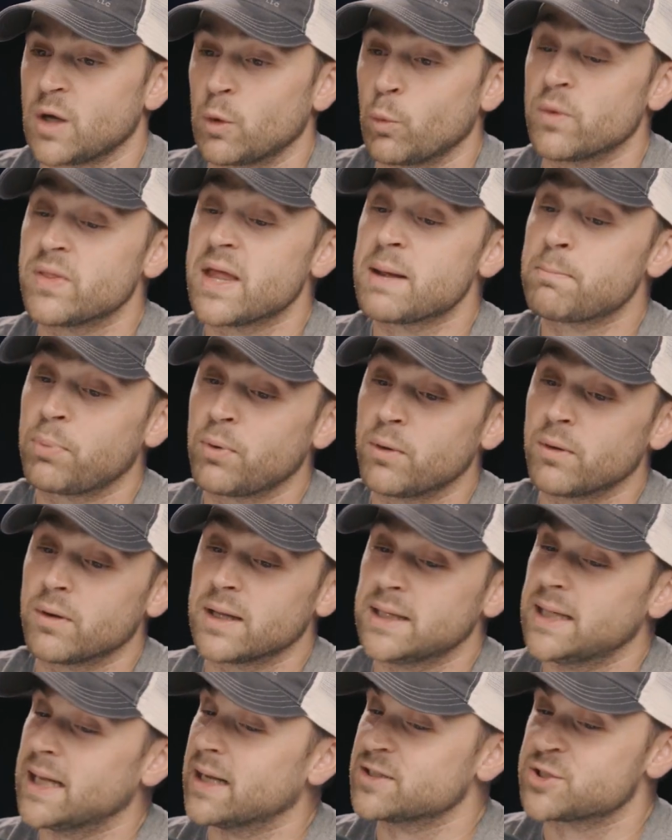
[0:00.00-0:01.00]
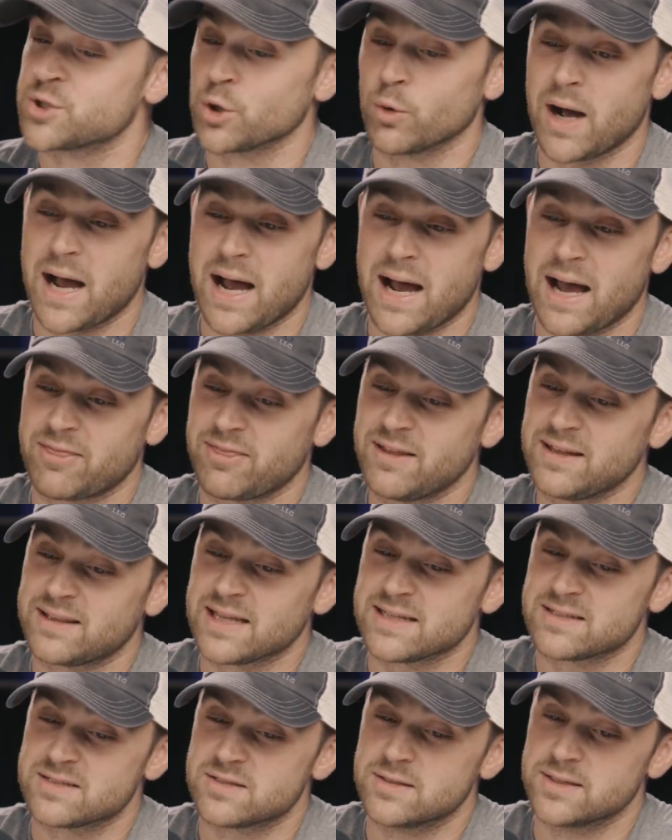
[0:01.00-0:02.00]
When they put, so I think
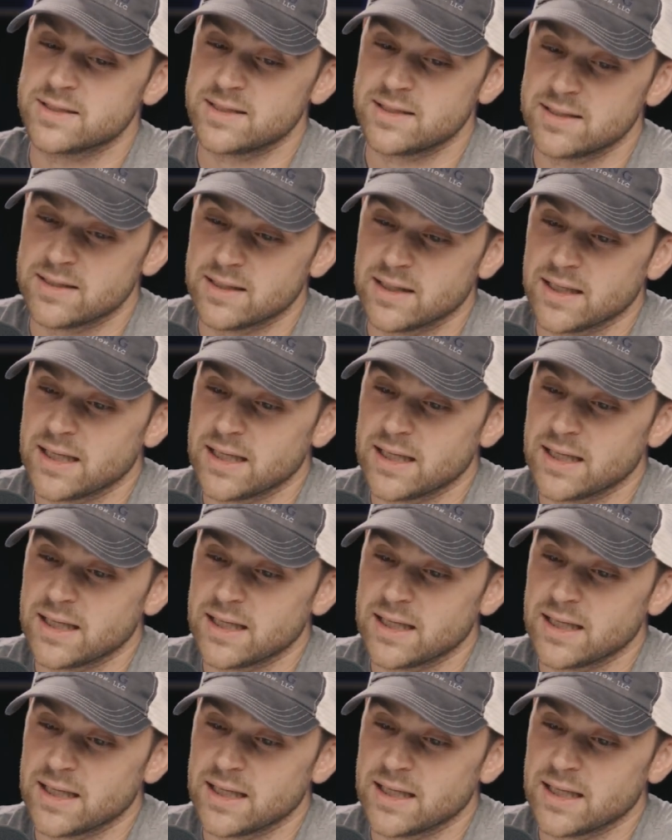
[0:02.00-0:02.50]
that's the